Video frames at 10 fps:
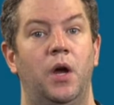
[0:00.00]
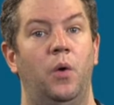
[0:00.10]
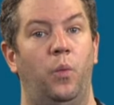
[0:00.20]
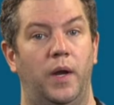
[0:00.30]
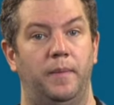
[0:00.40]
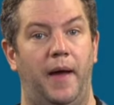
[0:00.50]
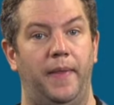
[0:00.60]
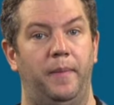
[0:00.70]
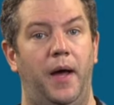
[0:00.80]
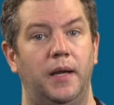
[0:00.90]
What about
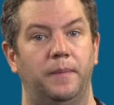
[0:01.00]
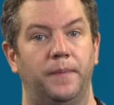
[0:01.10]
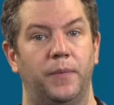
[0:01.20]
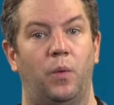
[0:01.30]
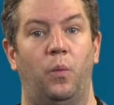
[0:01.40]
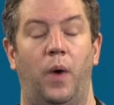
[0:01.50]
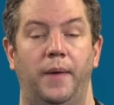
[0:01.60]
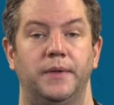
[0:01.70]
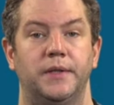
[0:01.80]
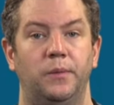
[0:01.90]
the bottom? Why
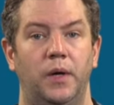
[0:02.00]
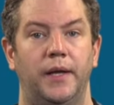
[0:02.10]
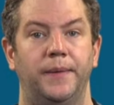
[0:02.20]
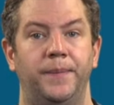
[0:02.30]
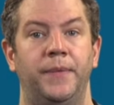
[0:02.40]
was it 1?